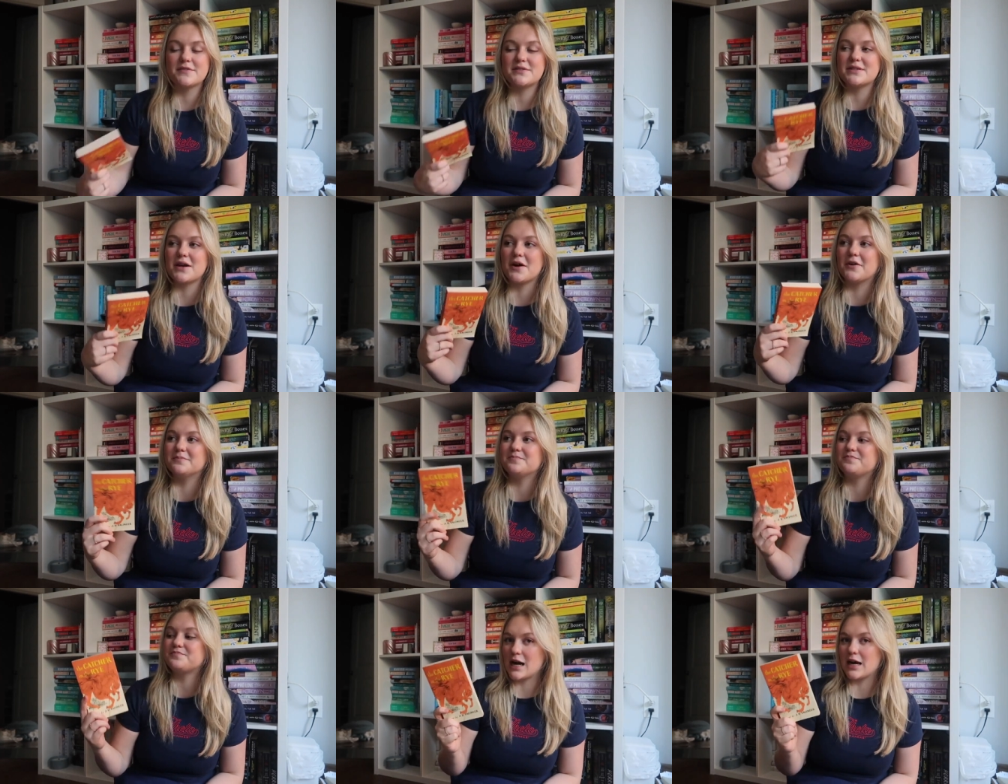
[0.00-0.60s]

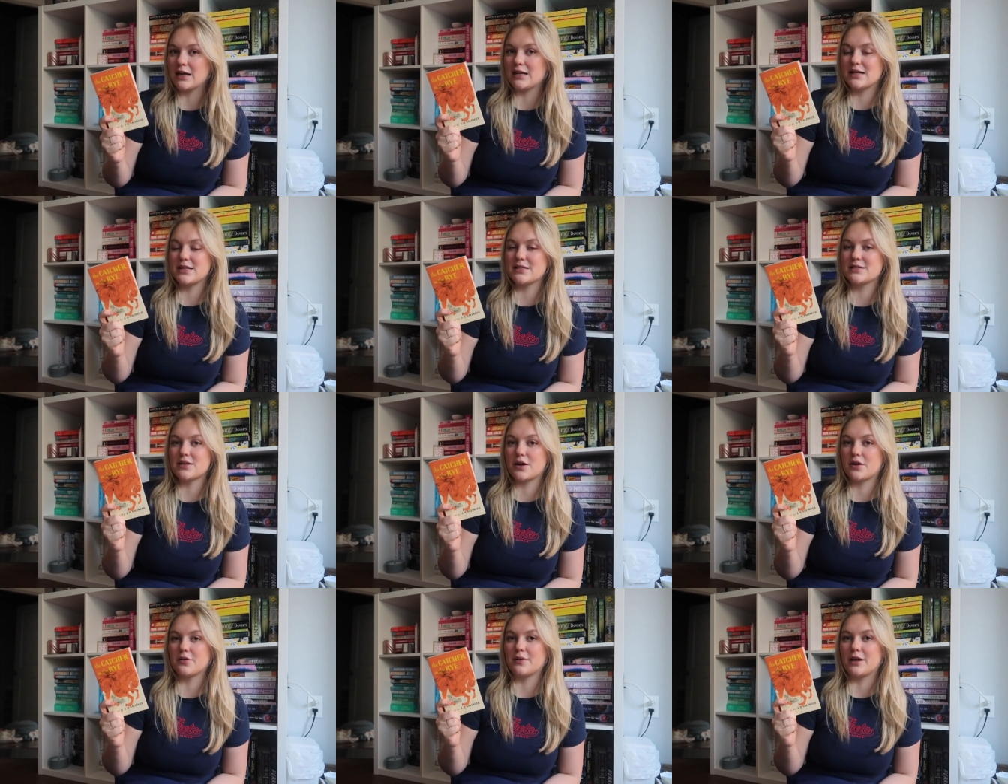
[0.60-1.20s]
So I need to
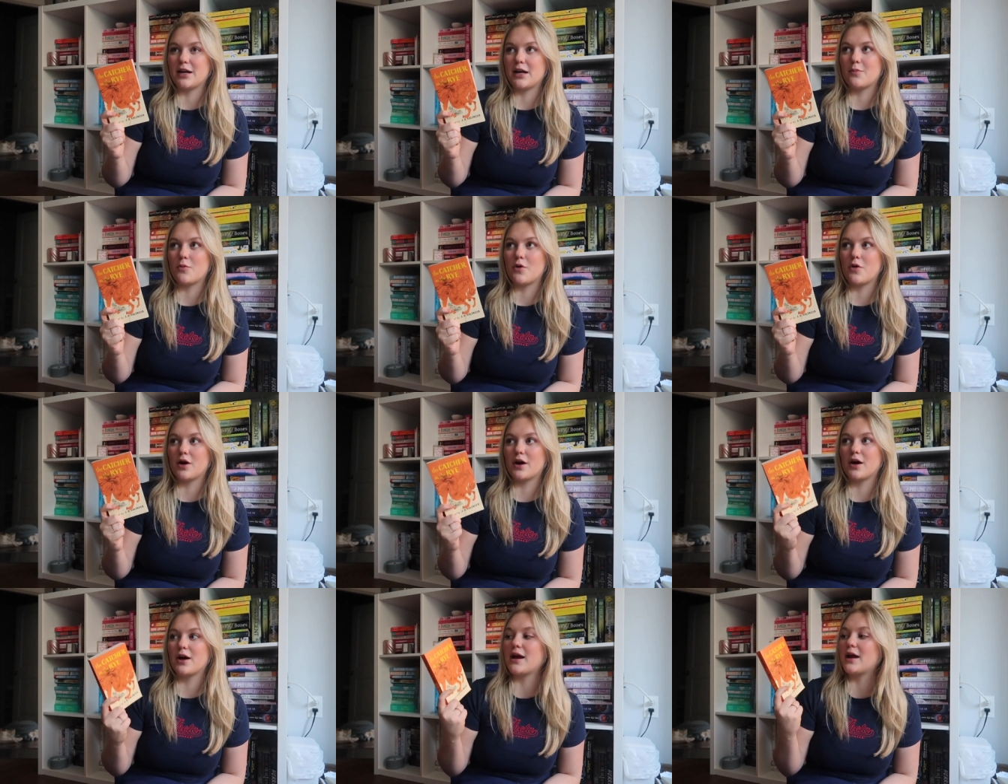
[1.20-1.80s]
start reading
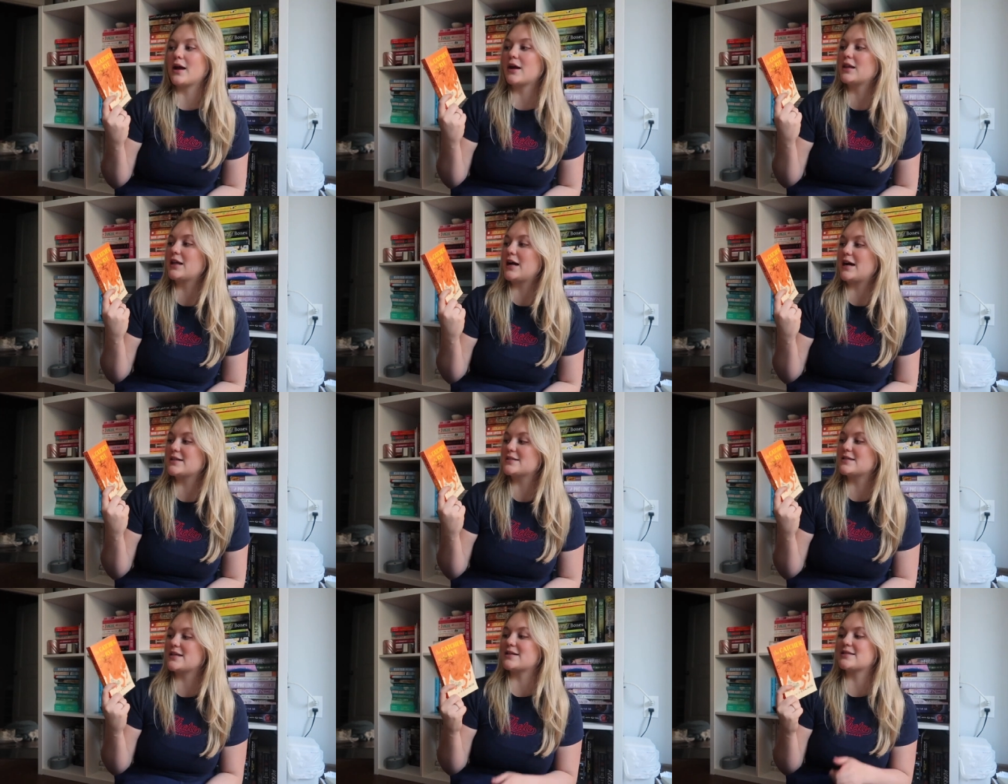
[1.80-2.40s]
more
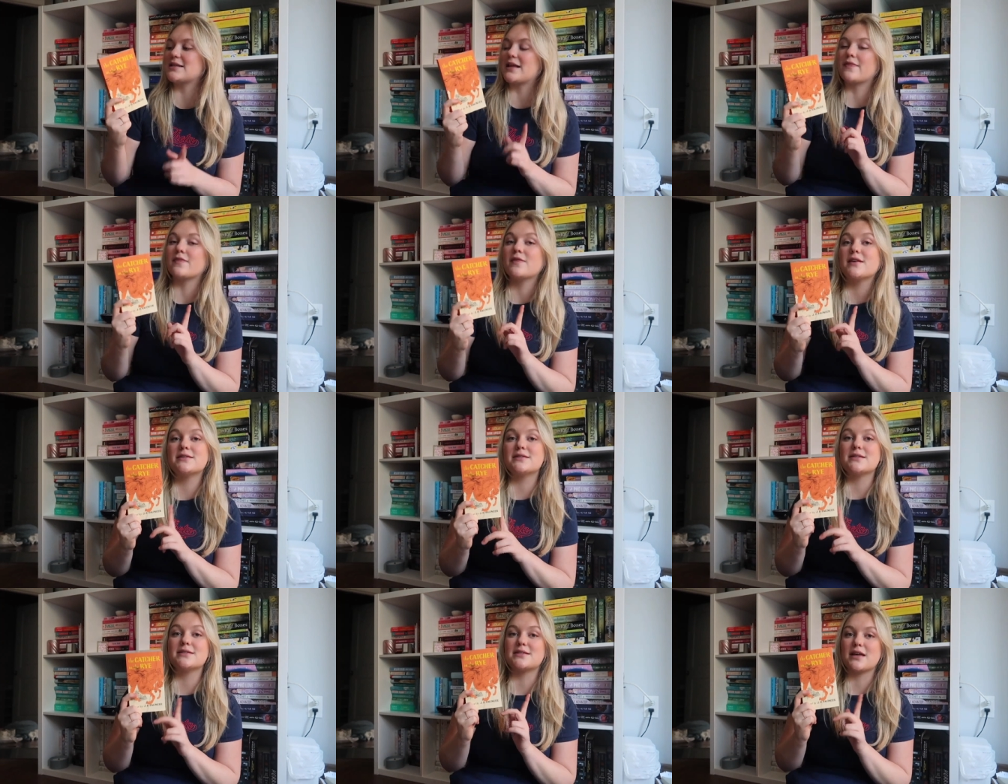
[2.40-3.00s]
classics, and
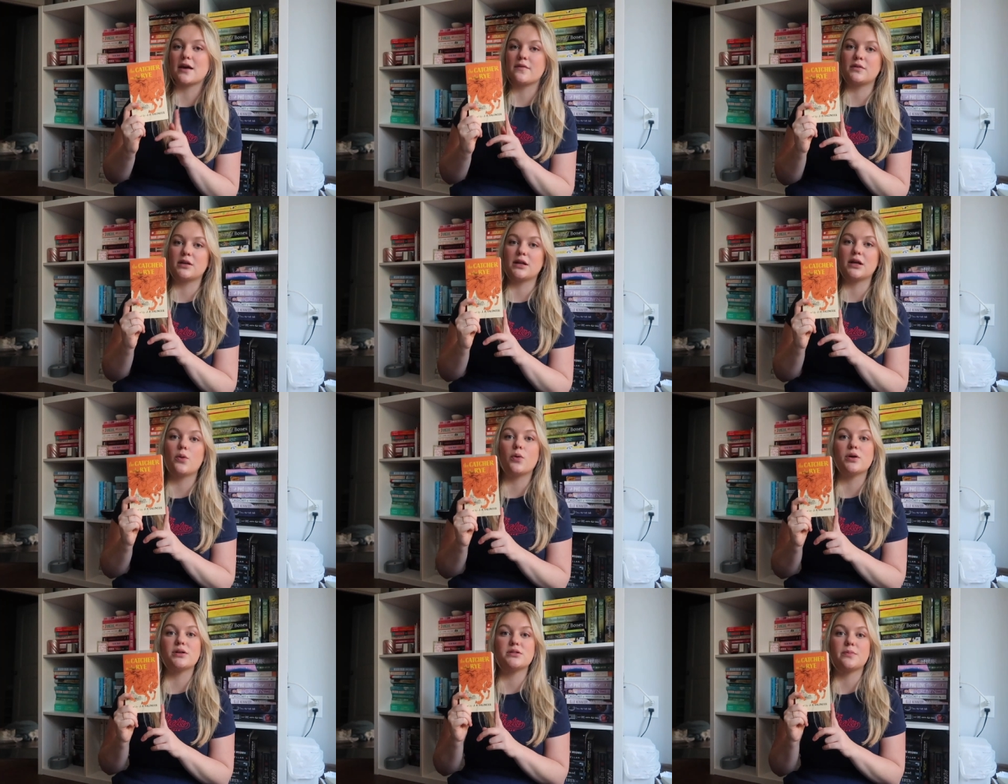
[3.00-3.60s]
this is definitely
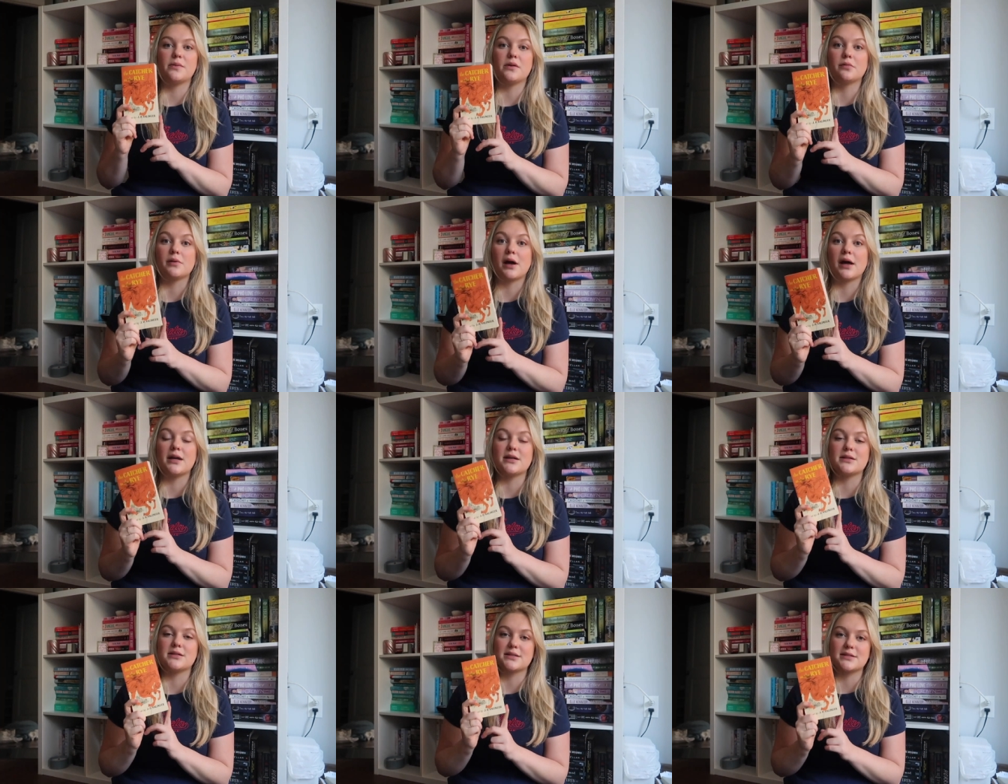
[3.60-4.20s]
going to be
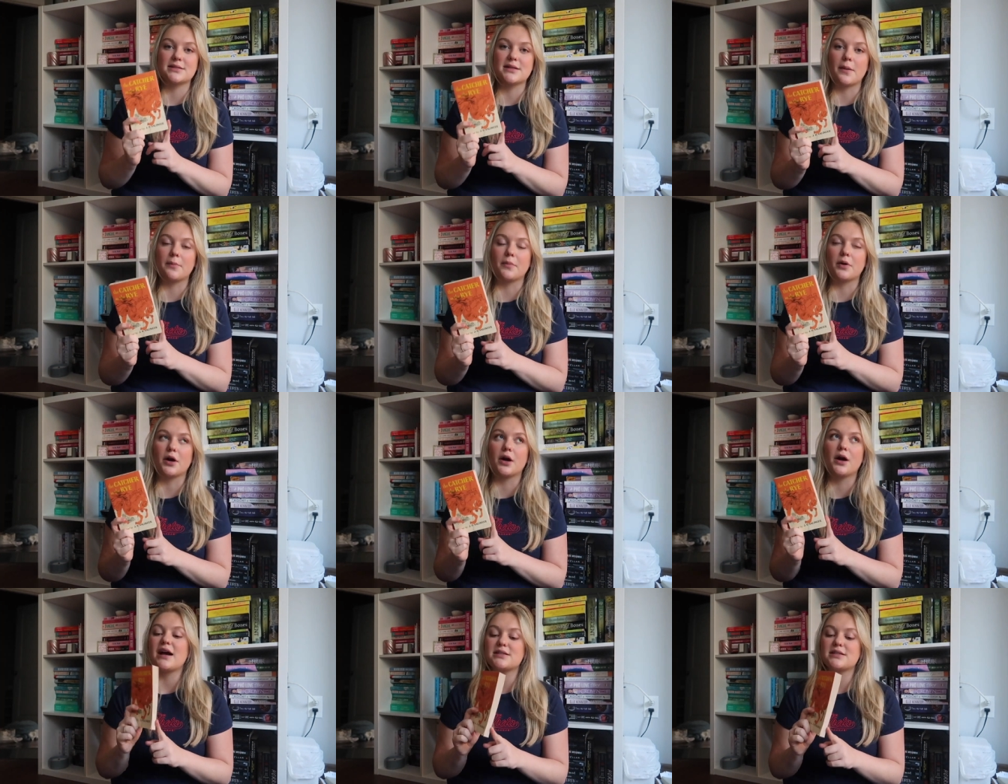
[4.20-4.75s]
read in December.